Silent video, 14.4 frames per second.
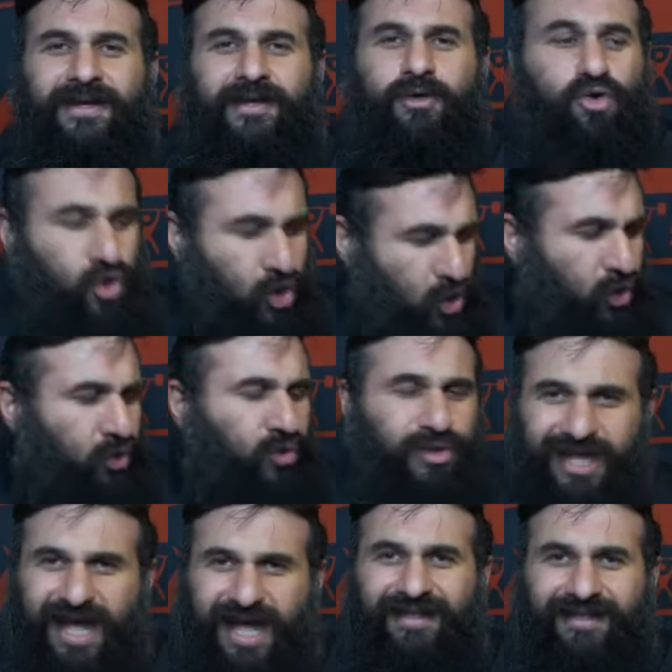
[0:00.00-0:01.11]
you choose
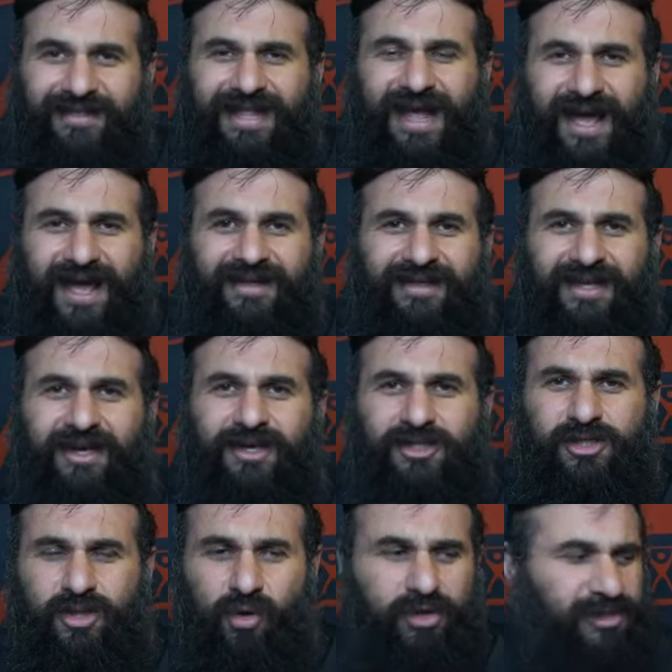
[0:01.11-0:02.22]
that that idea is
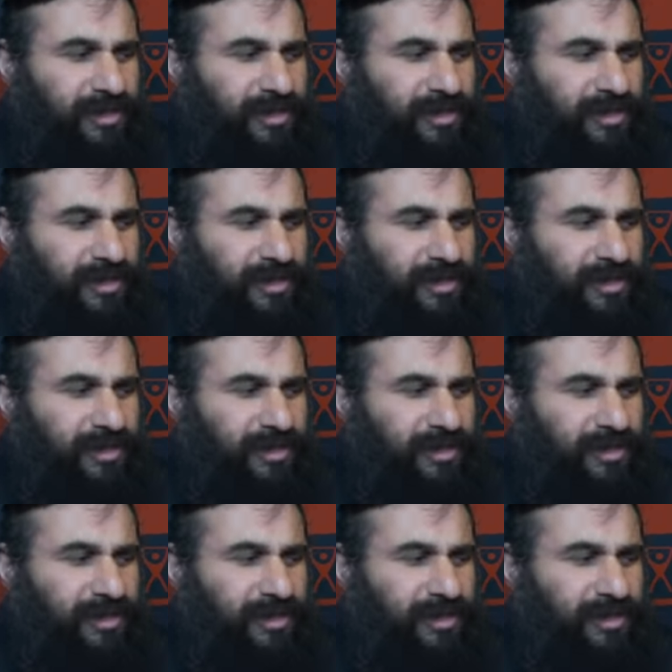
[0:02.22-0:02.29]
yours.